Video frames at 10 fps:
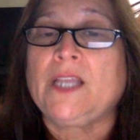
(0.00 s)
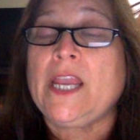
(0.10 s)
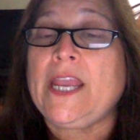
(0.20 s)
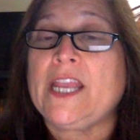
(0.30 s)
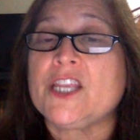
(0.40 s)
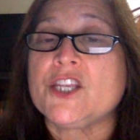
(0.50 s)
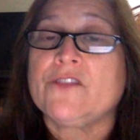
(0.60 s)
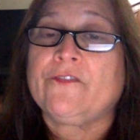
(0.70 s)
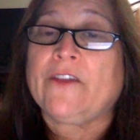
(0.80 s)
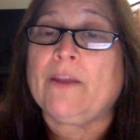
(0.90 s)
In
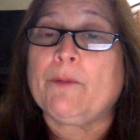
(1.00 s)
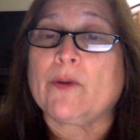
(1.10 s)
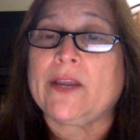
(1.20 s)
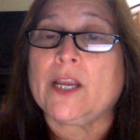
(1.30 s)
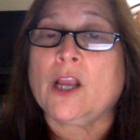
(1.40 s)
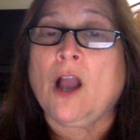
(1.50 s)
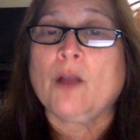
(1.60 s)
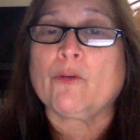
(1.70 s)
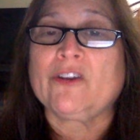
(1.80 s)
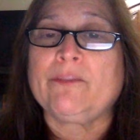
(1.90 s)
February,
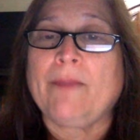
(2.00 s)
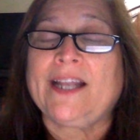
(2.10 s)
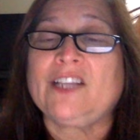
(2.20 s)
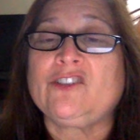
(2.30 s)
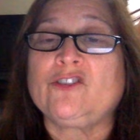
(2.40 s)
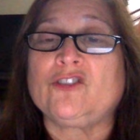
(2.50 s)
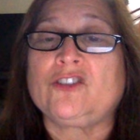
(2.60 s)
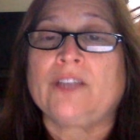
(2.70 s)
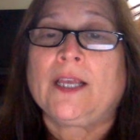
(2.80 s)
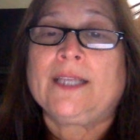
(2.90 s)
Congress managed to
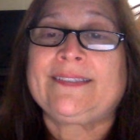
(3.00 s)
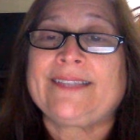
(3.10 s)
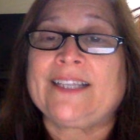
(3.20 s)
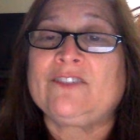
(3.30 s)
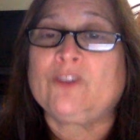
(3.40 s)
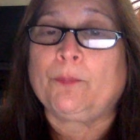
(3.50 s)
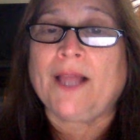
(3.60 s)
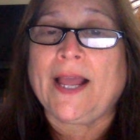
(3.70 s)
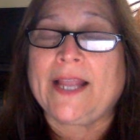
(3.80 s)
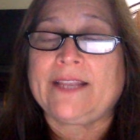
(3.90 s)
send
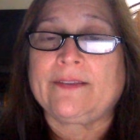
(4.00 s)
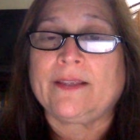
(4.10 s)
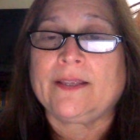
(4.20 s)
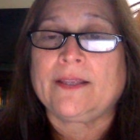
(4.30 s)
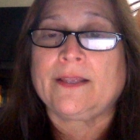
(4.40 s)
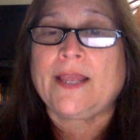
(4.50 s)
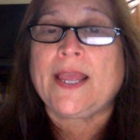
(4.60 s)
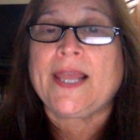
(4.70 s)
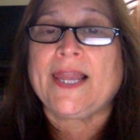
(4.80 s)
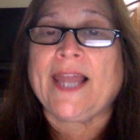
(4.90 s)
supplies.
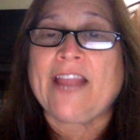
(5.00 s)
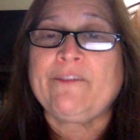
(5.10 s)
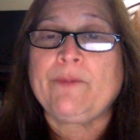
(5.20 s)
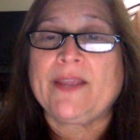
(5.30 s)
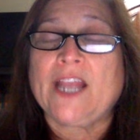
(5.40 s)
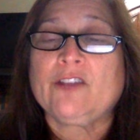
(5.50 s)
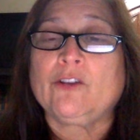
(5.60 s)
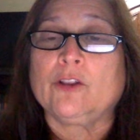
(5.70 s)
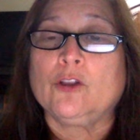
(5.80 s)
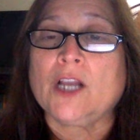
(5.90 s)
Life began
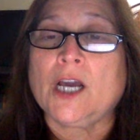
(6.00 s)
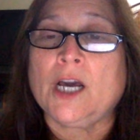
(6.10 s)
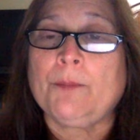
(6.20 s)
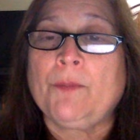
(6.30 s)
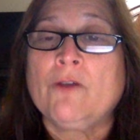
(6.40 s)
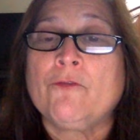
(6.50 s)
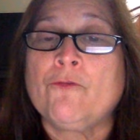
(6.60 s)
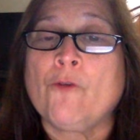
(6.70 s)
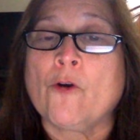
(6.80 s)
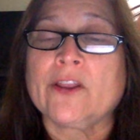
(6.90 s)
to look up
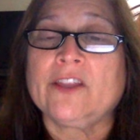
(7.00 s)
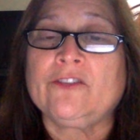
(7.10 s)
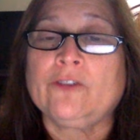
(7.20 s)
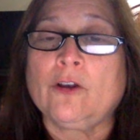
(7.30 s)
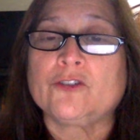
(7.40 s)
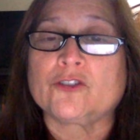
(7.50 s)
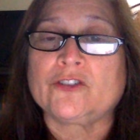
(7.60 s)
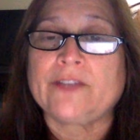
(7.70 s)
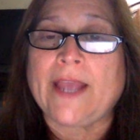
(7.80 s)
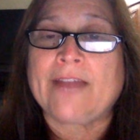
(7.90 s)
for the
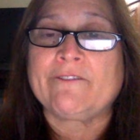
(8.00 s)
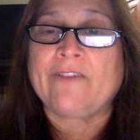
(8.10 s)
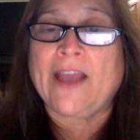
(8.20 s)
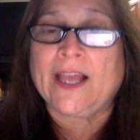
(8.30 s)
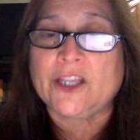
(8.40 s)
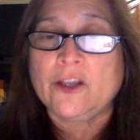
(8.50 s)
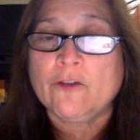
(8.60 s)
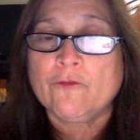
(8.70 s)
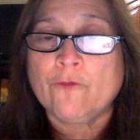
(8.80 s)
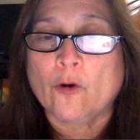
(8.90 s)
soldiers at Valley
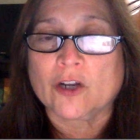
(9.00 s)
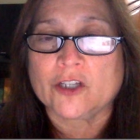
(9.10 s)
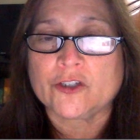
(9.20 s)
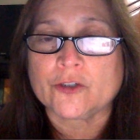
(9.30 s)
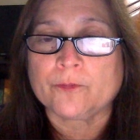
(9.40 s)
Forge.